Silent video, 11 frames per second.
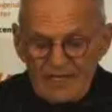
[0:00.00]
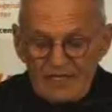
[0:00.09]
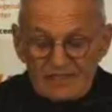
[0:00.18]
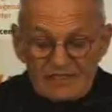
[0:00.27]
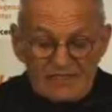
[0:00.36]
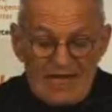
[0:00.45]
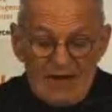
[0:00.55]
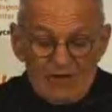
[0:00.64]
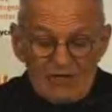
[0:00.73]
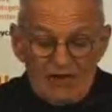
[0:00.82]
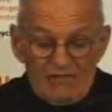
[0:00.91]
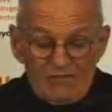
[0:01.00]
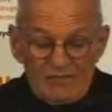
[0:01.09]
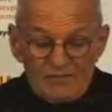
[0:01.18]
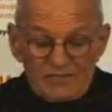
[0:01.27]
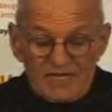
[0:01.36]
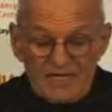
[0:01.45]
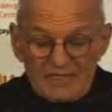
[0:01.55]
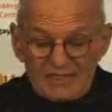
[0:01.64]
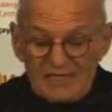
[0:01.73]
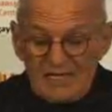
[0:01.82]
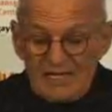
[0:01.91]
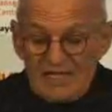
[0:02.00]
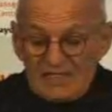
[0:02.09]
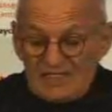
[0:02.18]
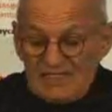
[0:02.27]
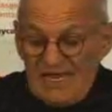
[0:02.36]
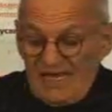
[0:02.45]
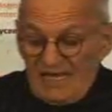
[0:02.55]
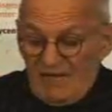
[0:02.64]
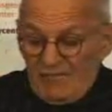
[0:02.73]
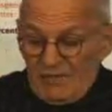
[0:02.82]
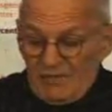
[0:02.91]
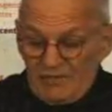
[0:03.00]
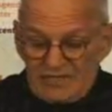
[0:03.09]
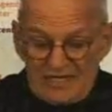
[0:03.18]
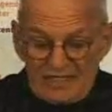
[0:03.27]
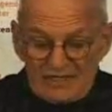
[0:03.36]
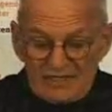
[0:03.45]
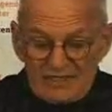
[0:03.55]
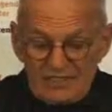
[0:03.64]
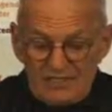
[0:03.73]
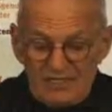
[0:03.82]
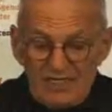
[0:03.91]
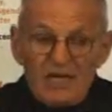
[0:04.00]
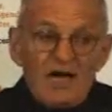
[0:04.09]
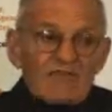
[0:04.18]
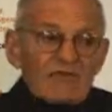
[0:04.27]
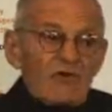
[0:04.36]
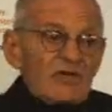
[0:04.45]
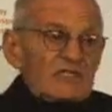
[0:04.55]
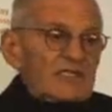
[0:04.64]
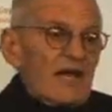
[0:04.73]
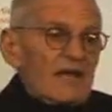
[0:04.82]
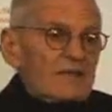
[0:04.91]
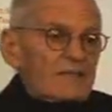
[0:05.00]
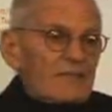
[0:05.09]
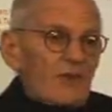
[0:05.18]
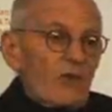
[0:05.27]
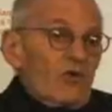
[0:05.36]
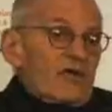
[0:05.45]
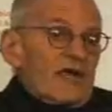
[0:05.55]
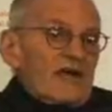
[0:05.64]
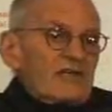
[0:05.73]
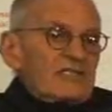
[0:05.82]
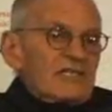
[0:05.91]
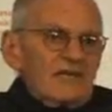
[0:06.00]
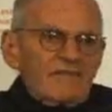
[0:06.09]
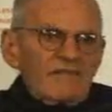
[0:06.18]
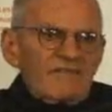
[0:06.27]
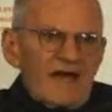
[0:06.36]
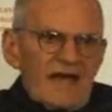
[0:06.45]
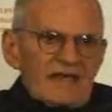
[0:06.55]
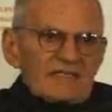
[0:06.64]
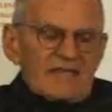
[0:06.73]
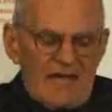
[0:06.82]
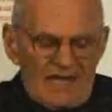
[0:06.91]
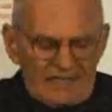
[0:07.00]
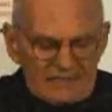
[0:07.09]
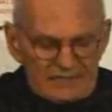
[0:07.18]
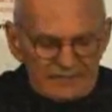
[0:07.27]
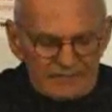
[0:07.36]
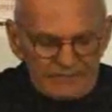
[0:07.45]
Does our government protest? Does any government protest? Of course not. Who cares if a faggot dies?